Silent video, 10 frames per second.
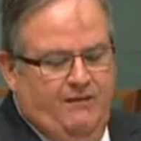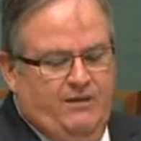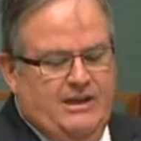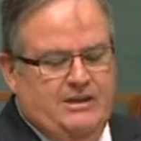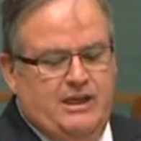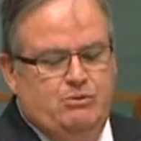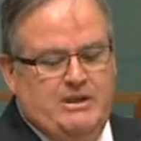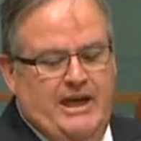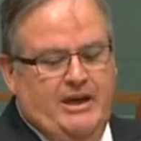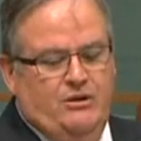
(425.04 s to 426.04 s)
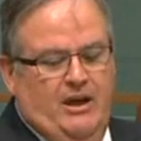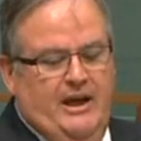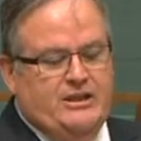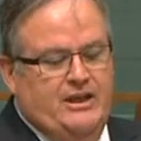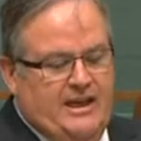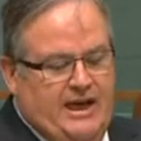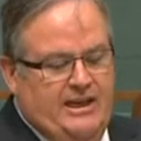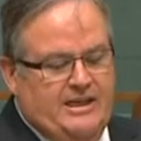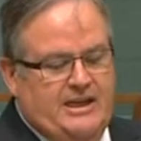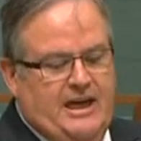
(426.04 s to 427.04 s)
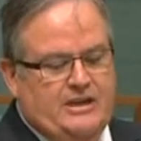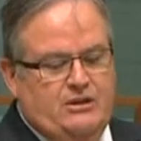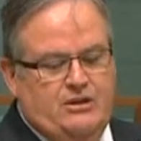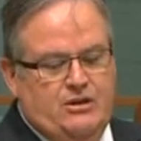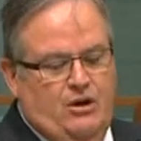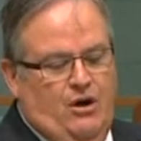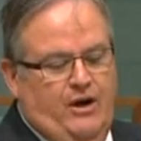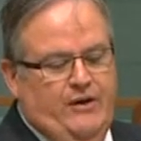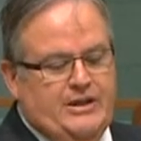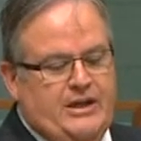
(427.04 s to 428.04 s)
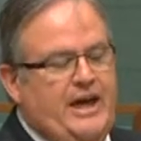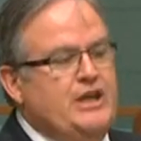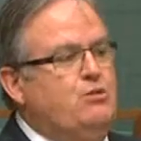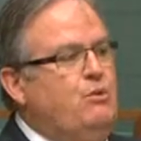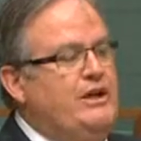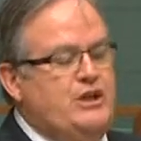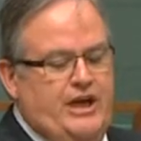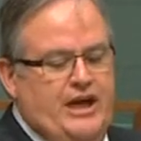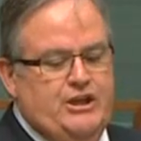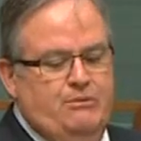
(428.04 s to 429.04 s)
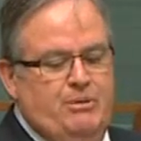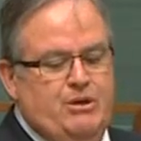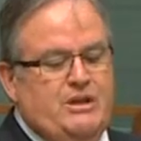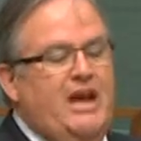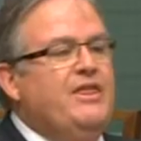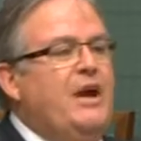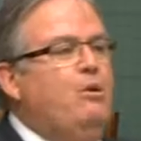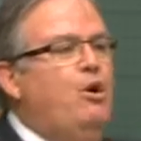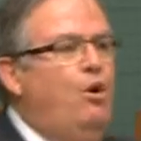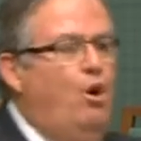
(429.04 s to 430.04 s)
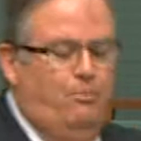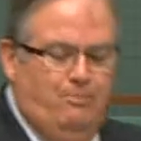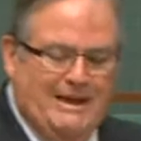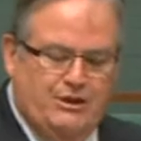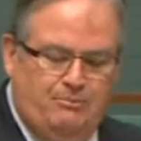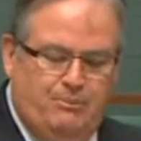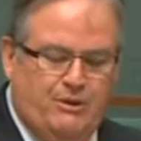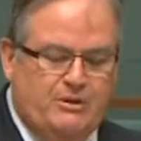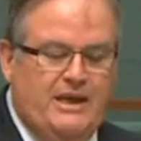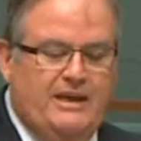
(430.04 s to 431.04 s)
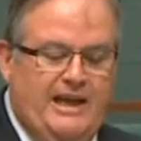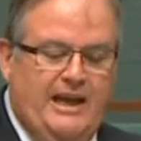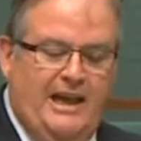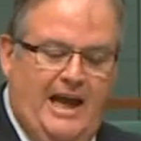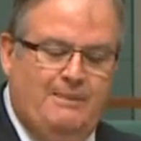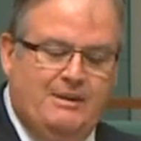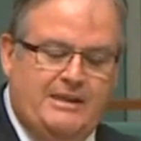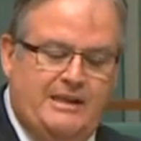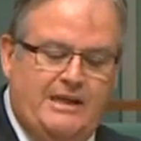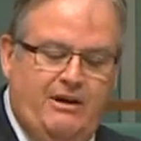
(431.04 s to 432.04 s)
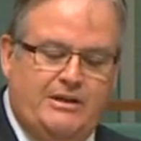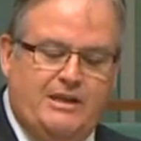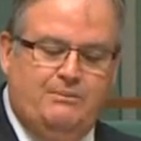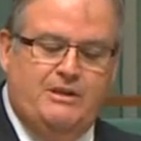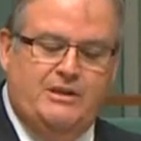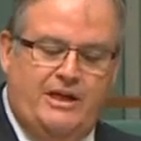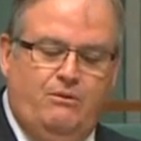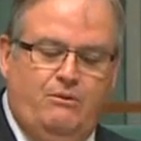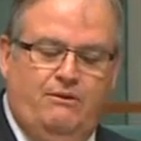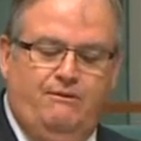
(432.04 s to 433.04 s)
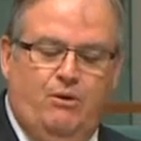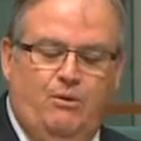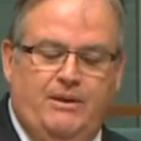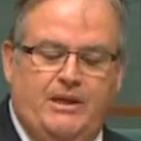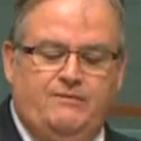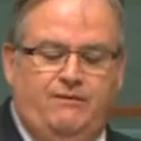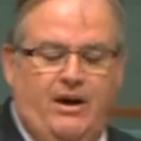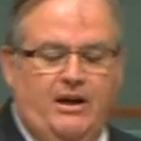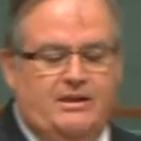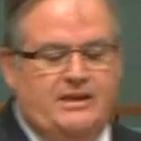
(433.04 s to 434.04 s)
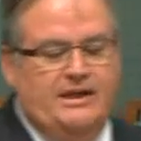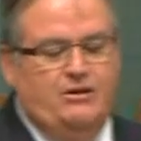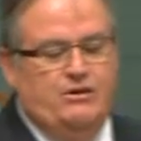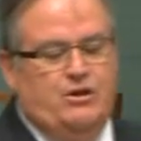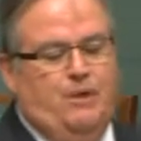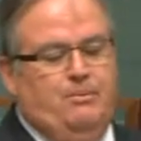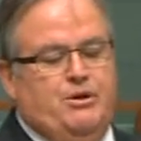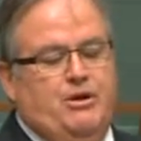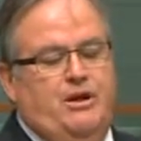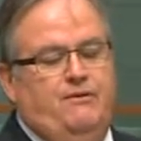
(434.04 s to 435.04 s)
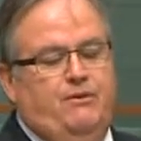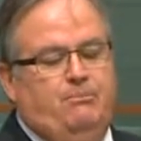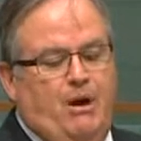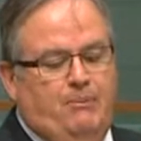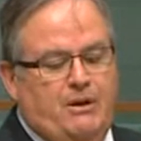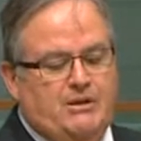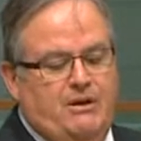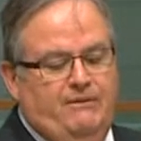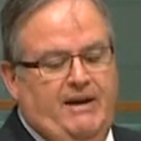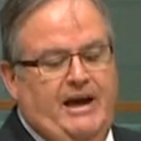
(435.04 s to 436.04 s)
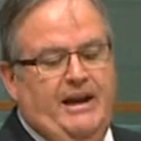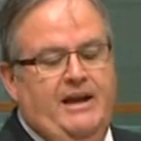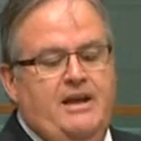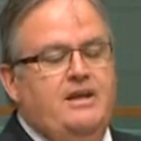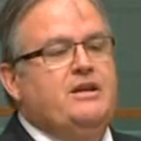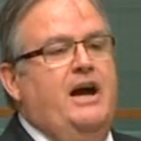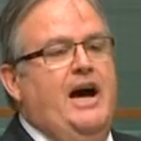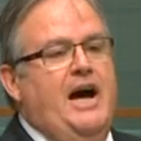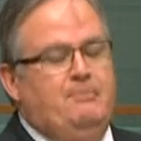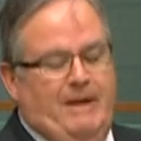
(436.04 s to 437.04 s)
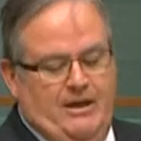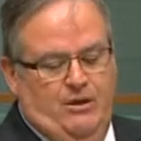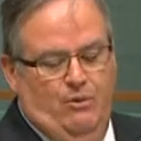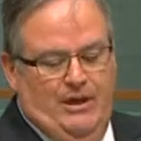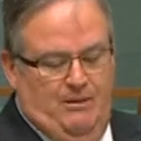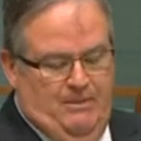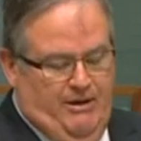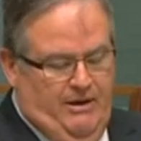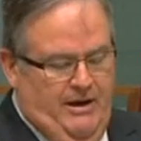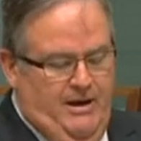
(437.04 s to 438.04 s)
of these things were taken to election. None of these cuts to higher education were education bills. They were all budget bills. Yet Labor sees our attempt at genuine reform in this vital sector as an opportunity for populist nirvana to hark back to the Whitlam era